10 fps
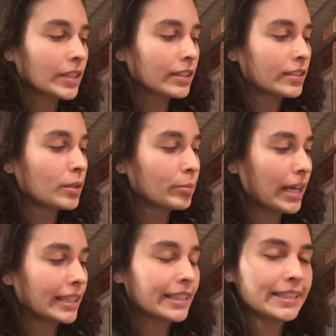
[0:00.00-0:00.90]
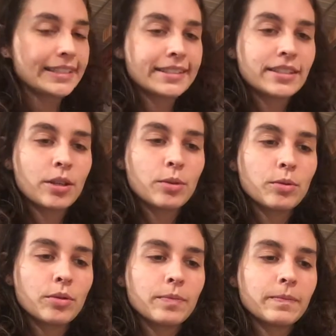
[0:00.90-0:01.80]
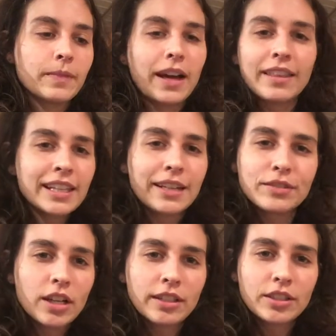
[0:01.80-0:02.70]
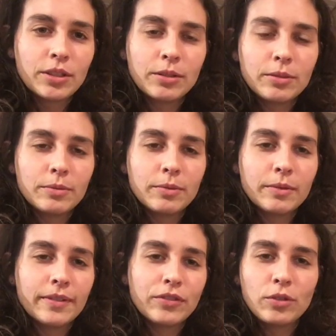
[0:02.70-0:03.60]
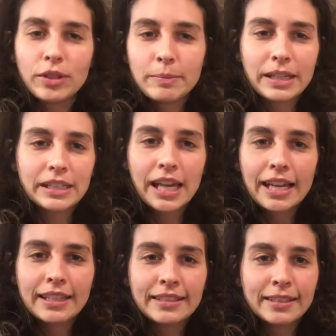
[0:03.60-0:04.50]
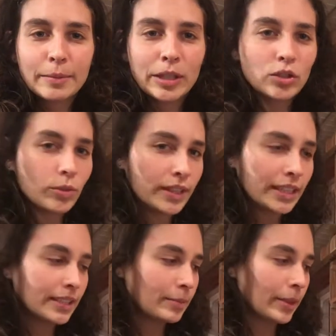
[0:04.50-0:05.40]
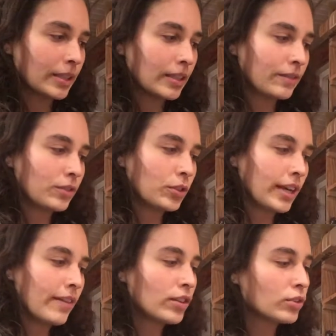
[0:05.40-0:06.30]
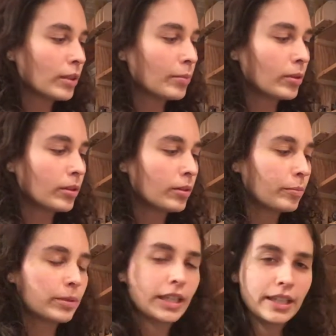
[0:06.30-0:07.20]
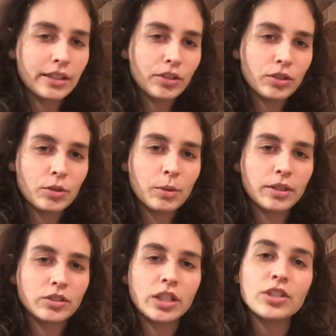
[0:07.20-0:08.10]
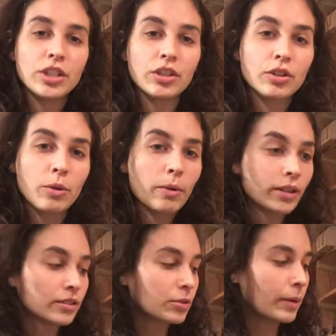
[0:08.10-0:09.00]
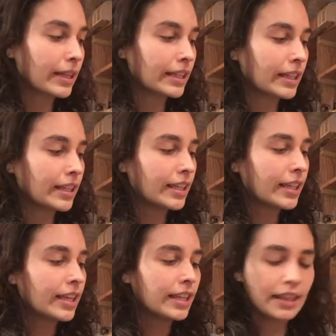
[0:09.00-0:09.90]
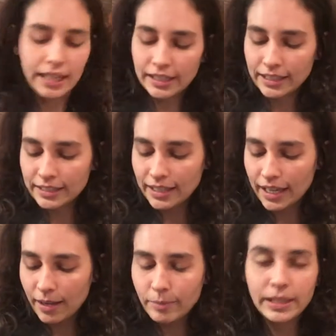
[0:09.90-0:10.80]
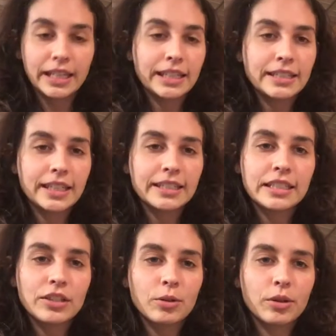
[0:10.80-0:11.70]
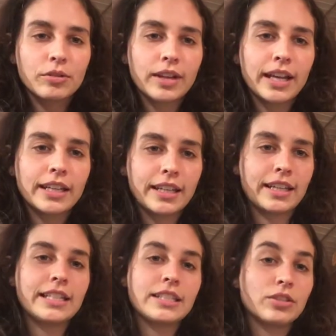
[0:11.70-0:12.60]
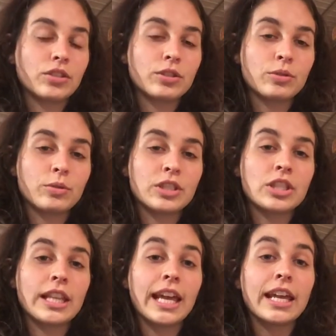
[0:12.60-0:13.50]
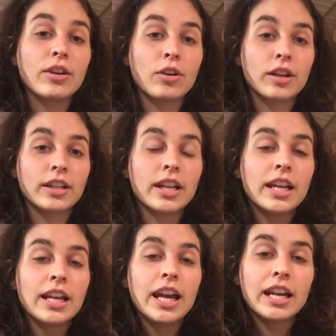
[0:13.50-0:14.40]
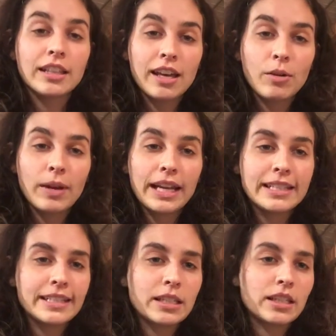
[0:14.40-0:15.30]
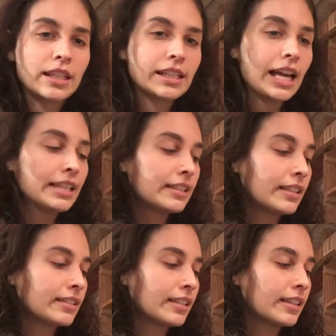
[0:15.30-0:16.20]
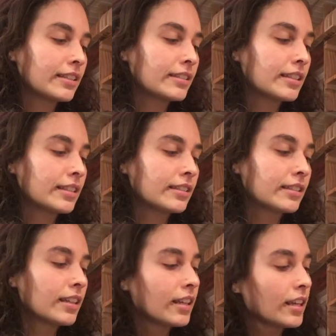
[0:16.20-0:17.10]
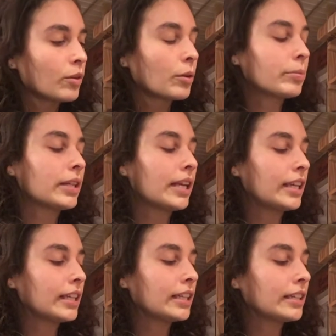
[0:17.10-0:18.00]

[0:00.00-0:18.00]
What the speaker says: this little practice. So I think I've talked to you, if you were in my class, about doing this, but if you're having trouble playing your changing your chords quickly, like let's say I'm playing a D chord, right, and I need to just switch to the A chord. A lot of what I see in the classes is this, we're playing,